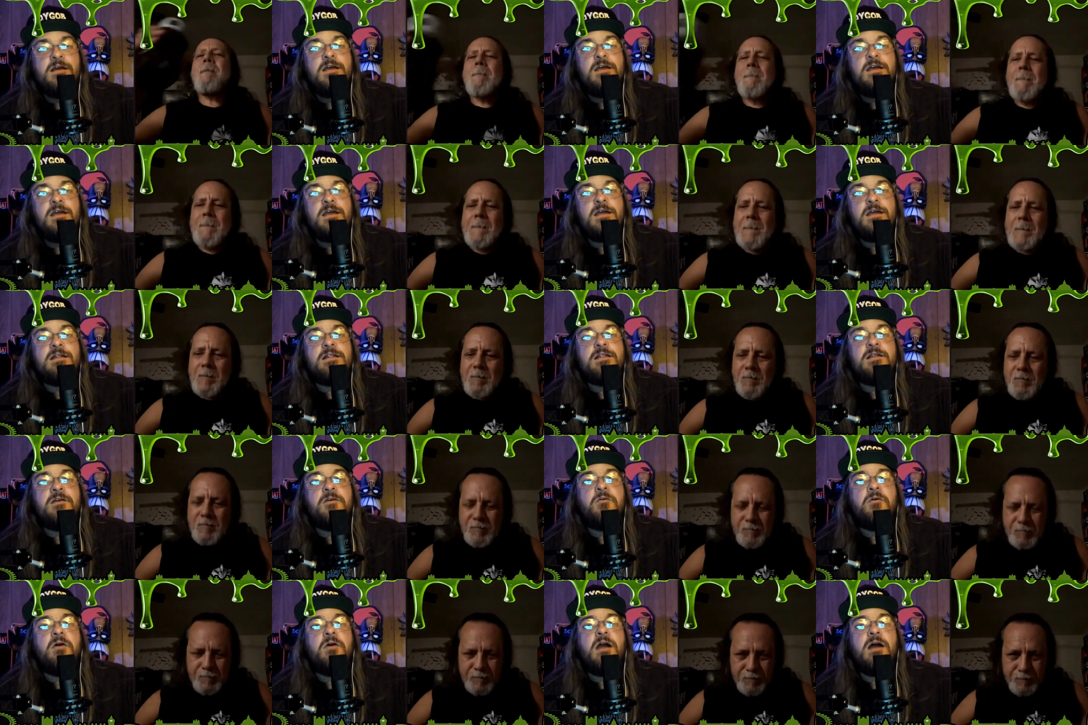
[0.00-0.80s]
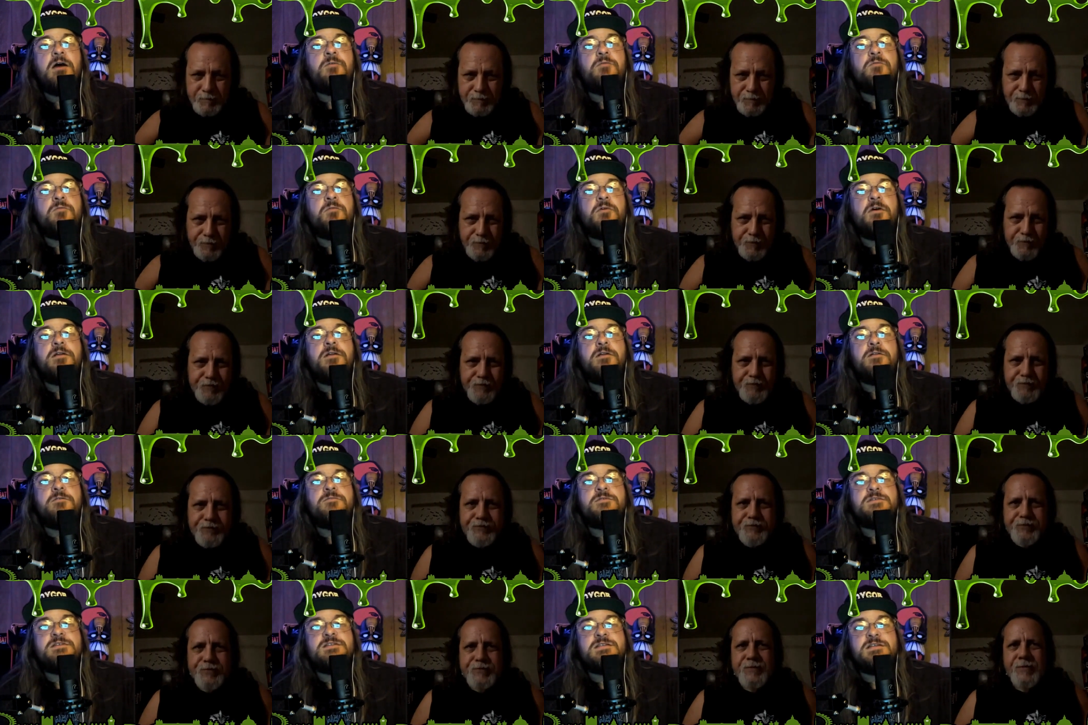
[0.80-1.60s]
Speaker 1: hit the ground running with
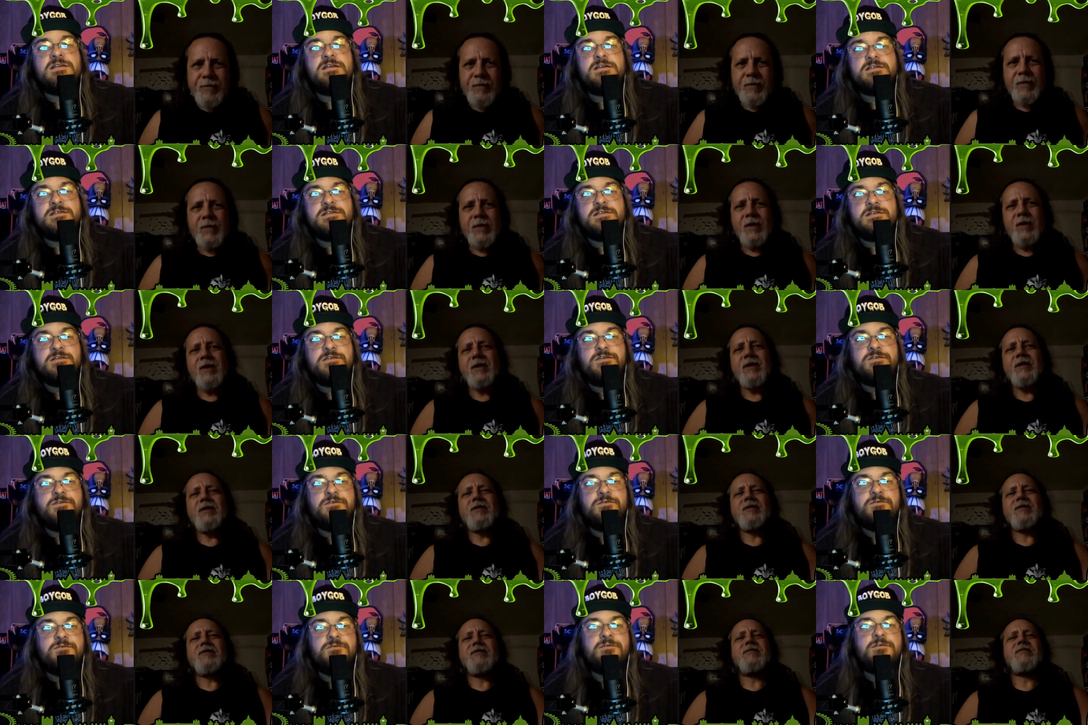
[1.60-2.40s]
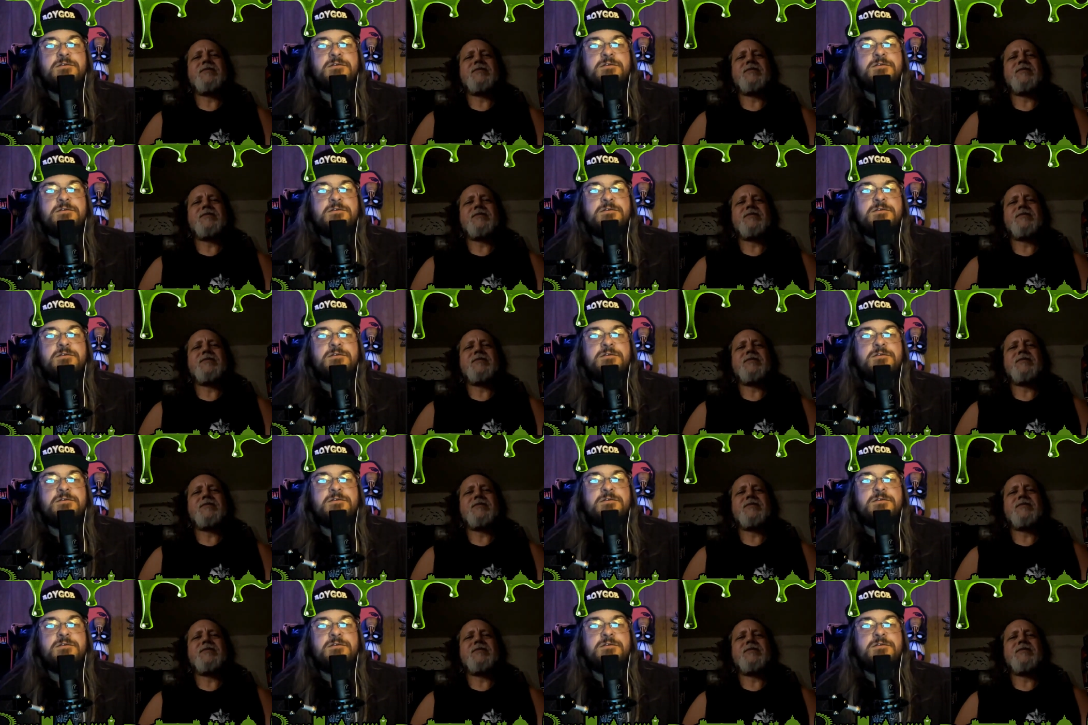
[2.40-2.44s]
season two.